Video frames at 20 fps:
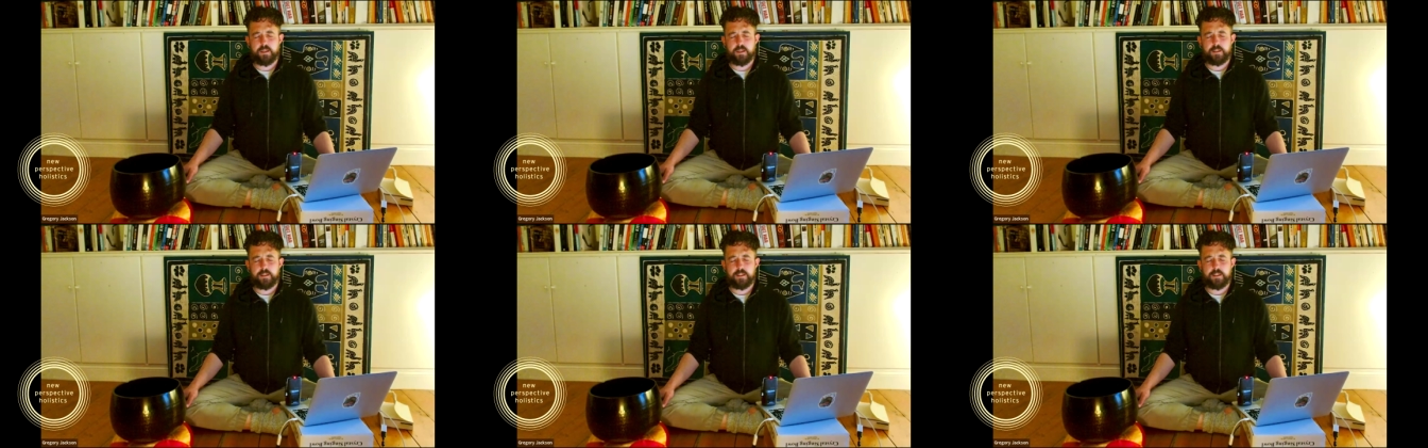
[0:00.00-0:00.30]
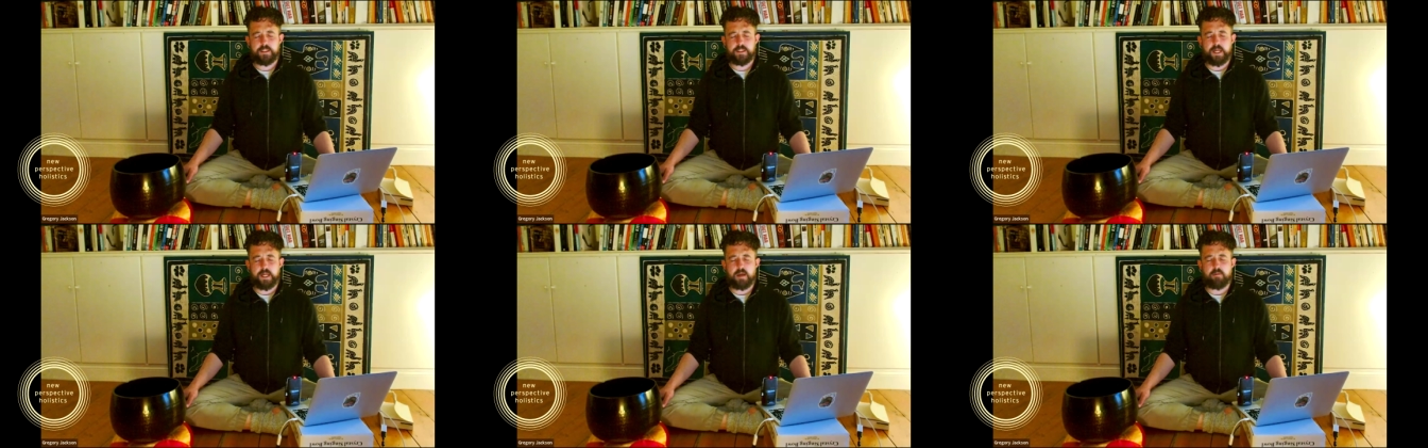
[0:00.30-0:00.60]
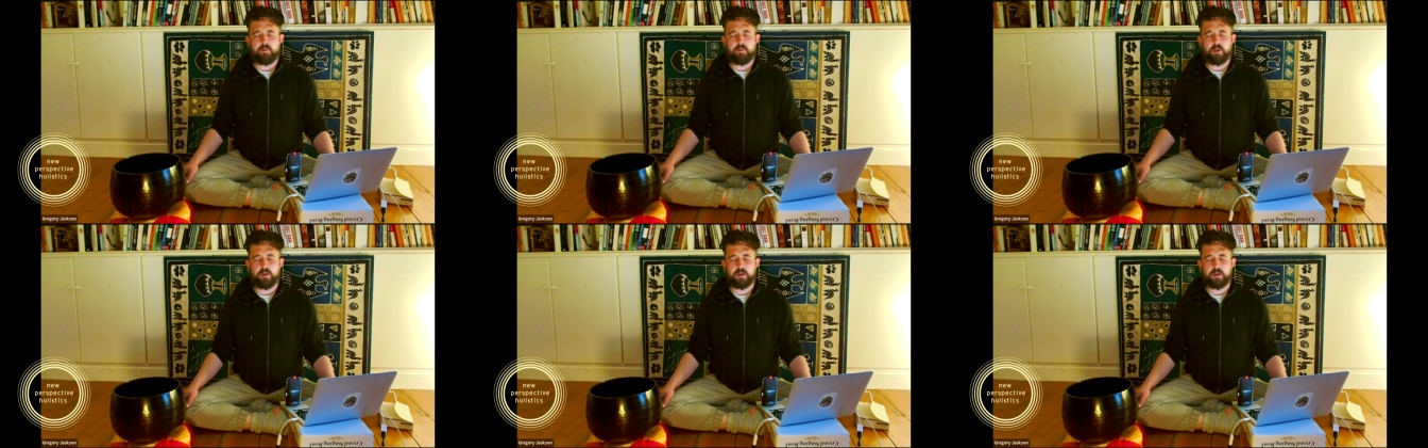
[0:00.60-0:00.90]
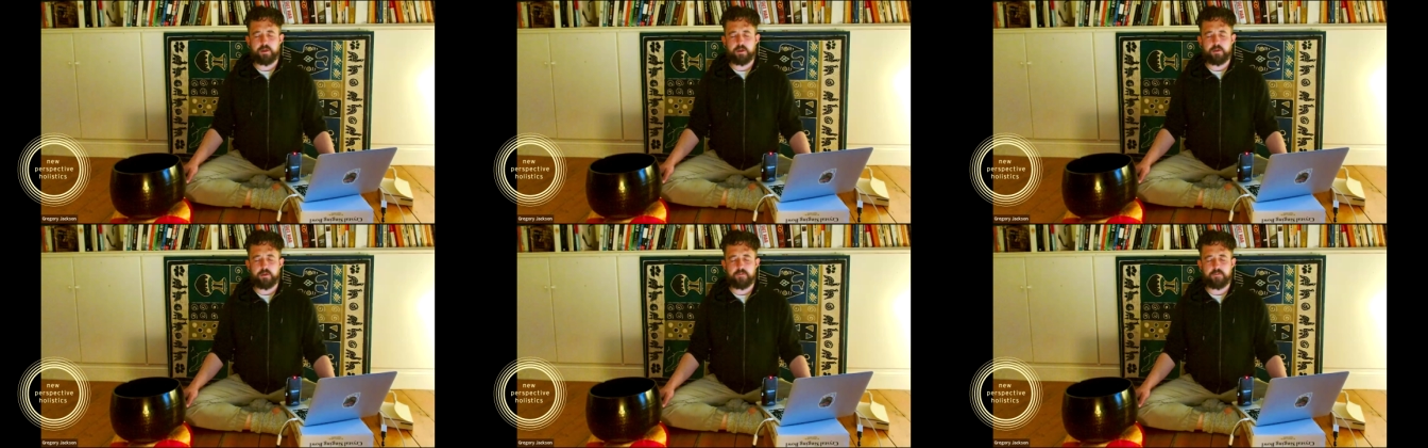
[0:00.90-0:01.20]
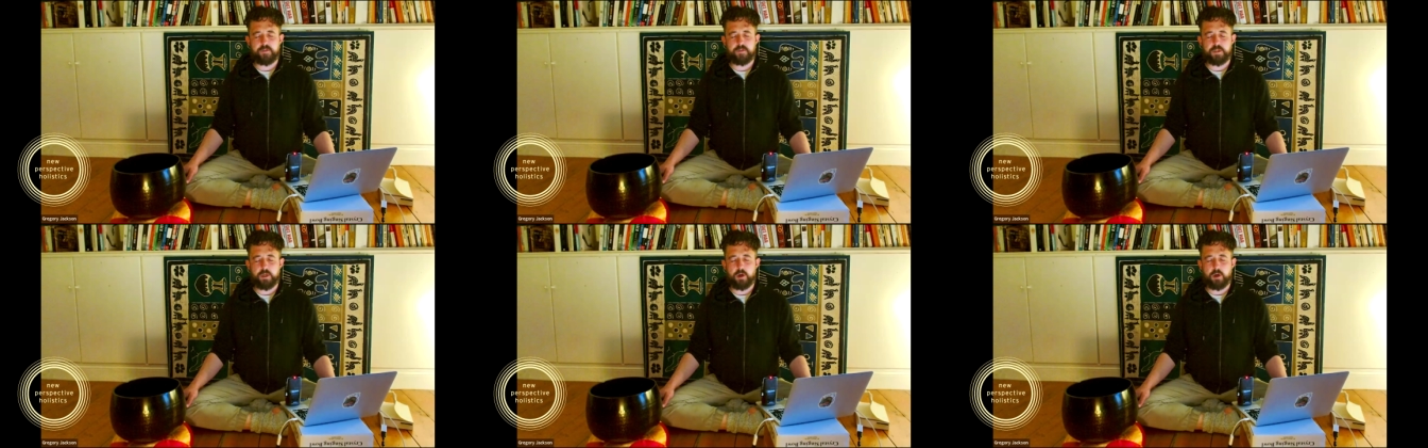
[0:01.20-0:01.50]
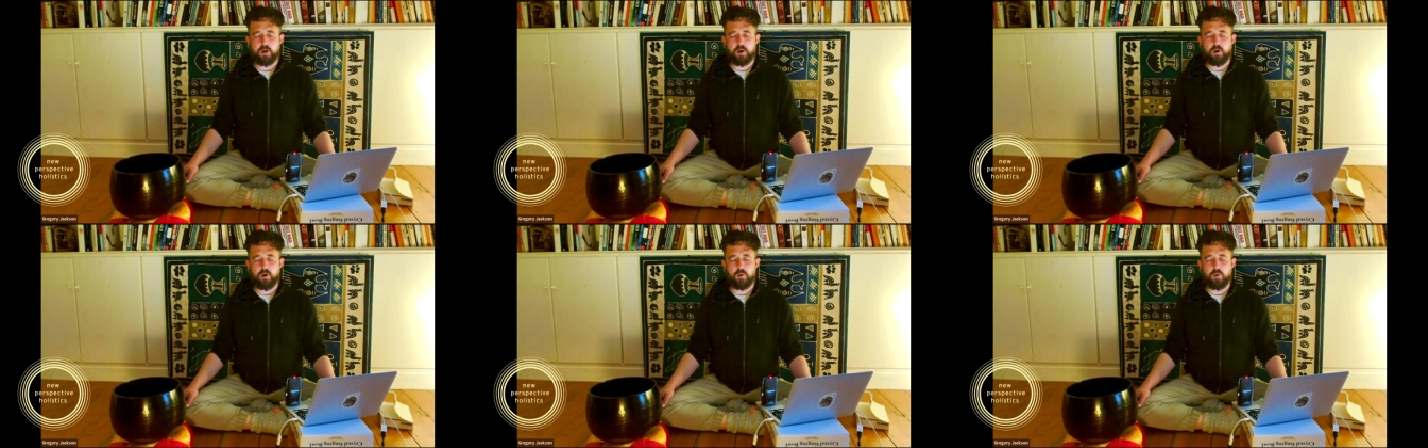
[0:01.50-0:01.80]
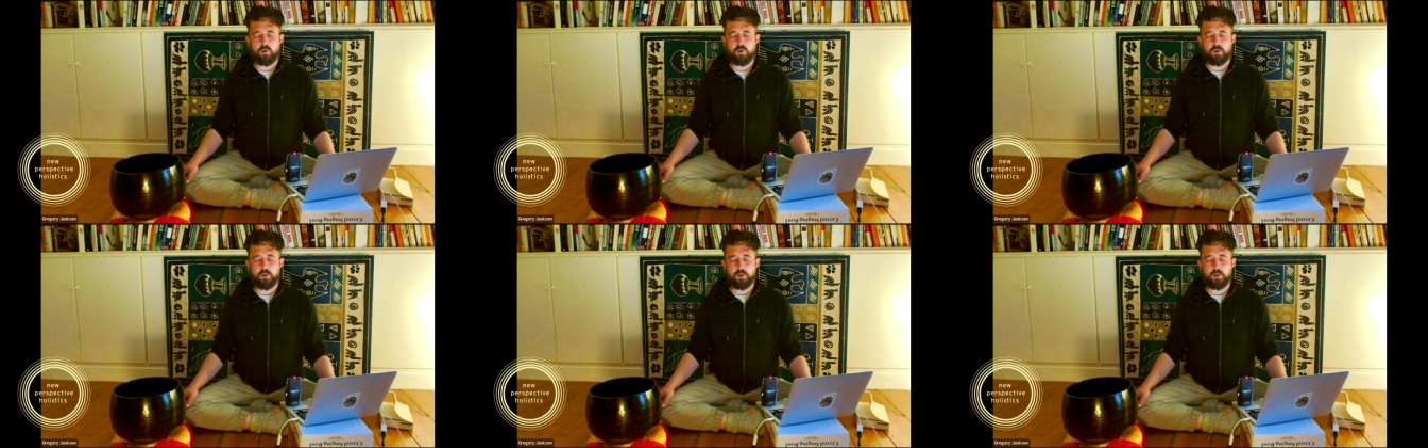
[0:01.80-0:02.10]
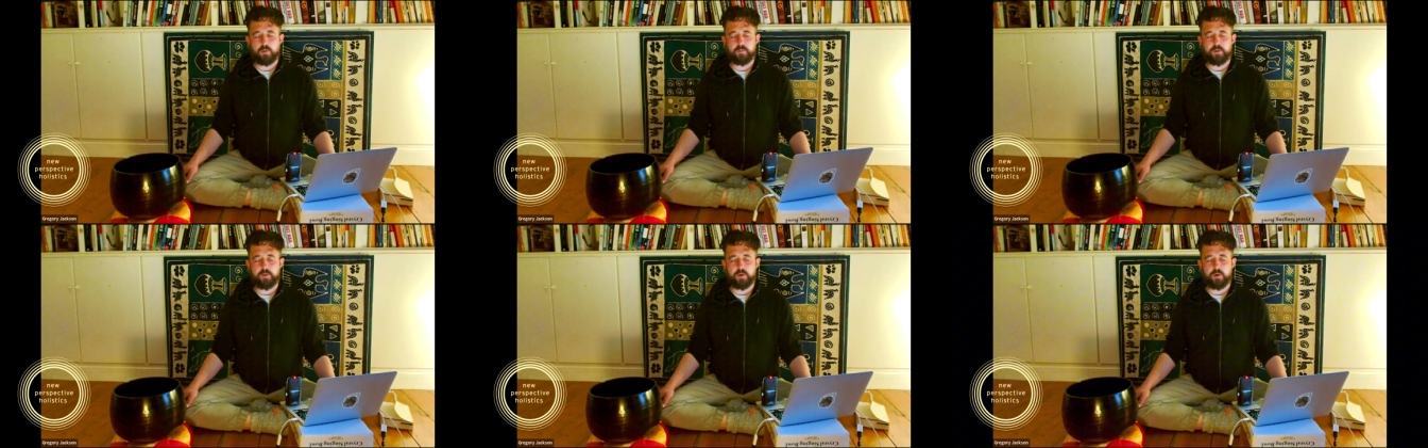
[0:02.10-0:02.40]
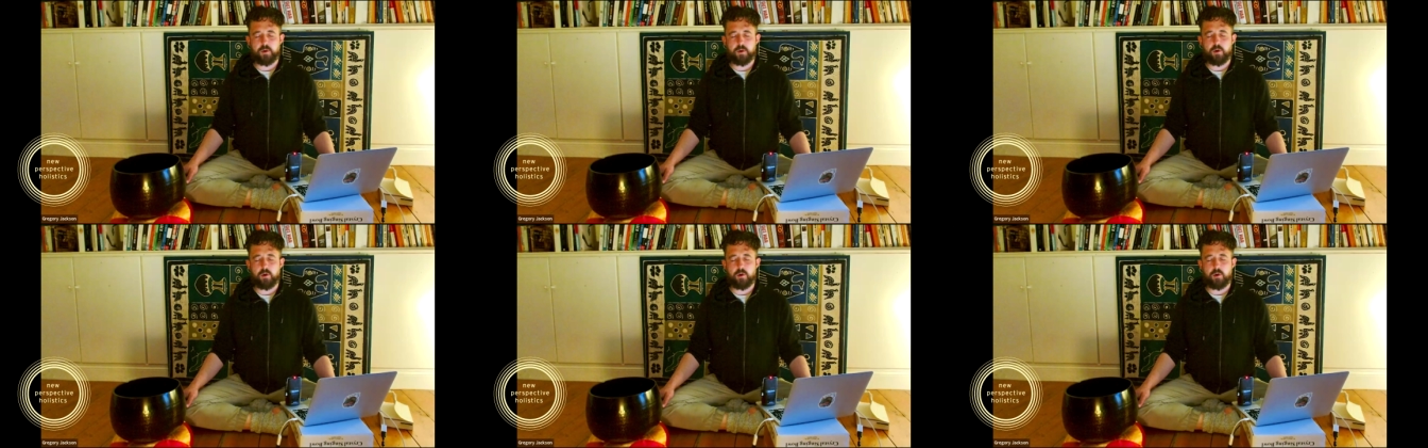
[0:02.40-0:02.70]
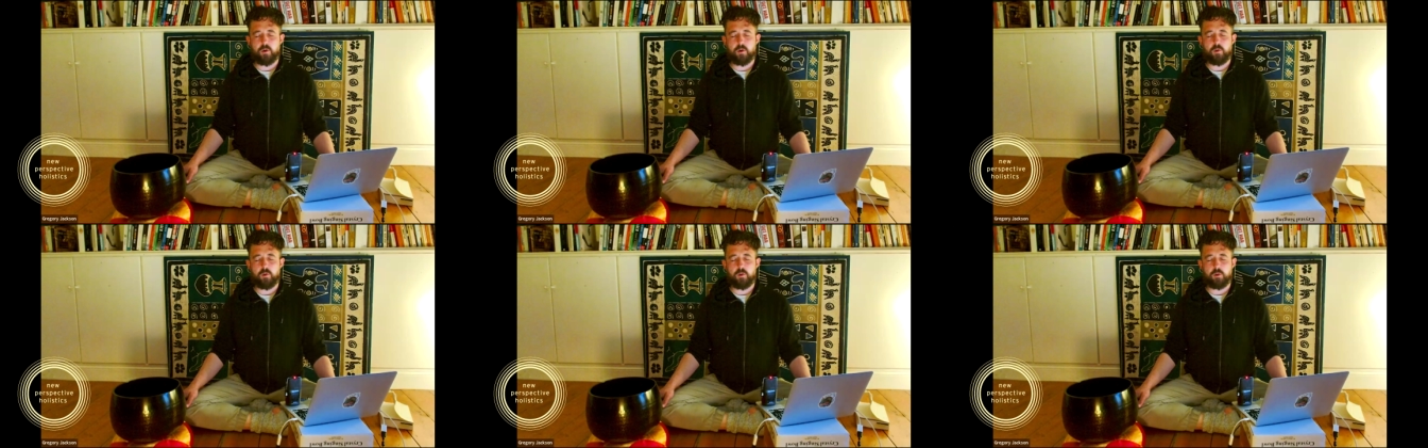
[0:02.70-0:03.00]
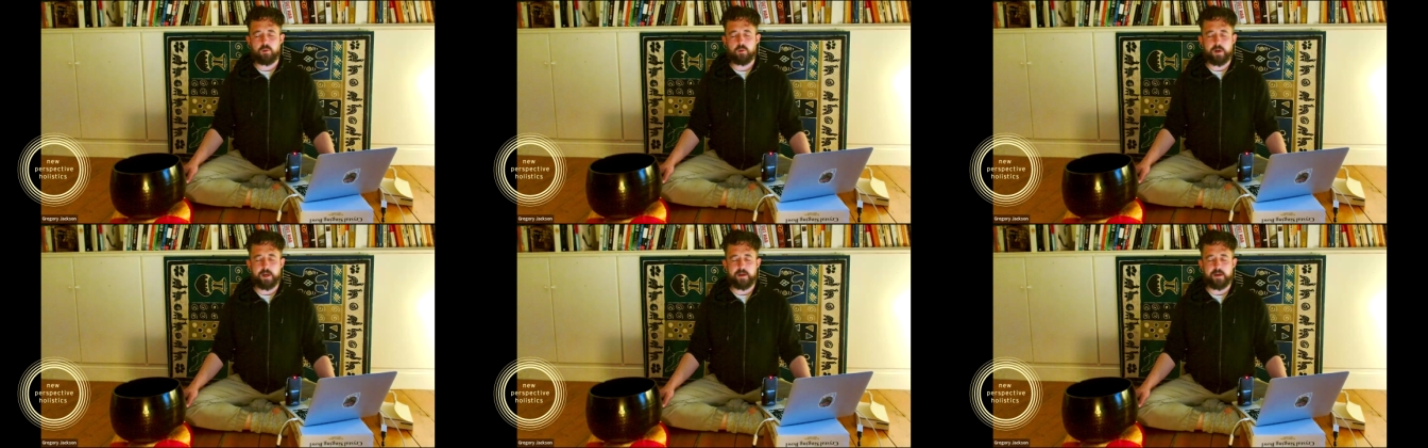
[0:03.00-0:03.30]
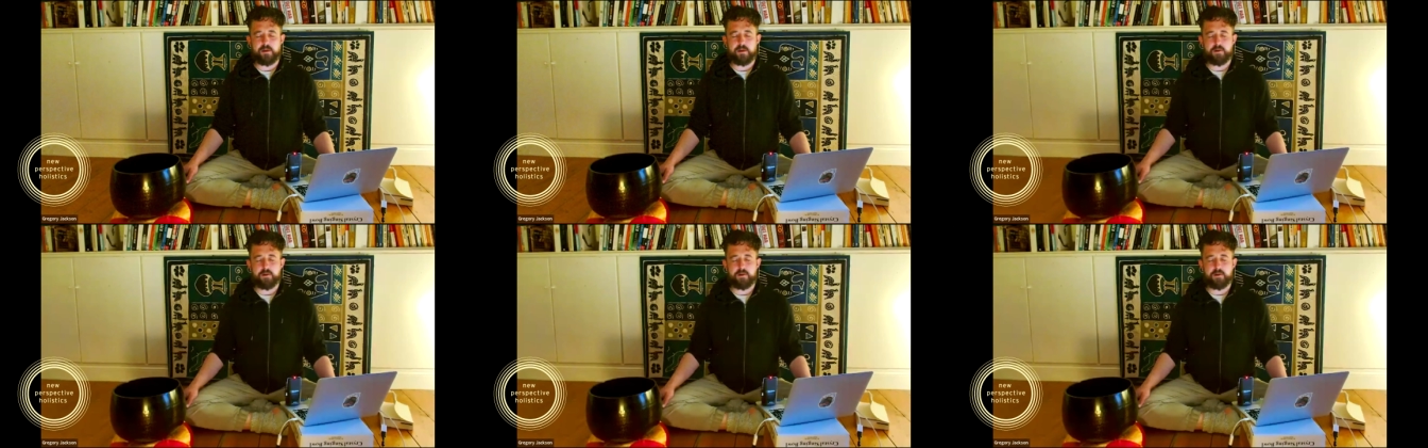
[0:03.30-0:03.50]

stable enough to hold up your whole weight.